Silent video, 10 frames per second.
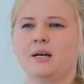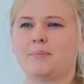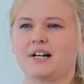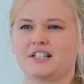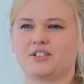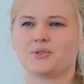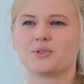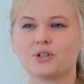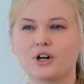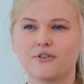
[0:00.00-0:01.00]
But due
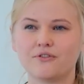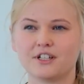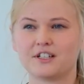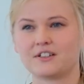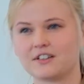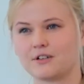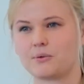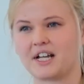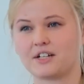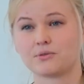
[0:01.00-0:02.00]
to COVID,
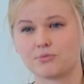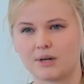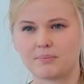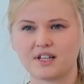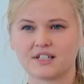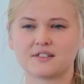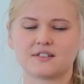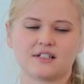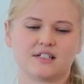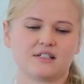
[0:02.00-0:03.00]
we had to drop
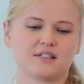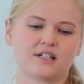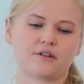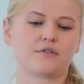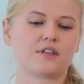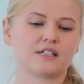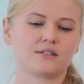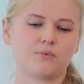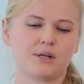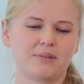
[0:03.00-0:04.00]
this, and instead of
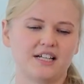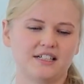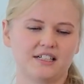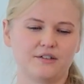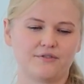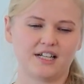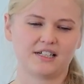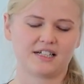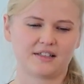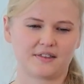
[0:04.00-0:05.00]
this, we planned an
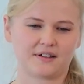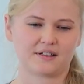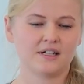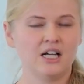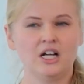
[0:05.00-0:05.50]
event at the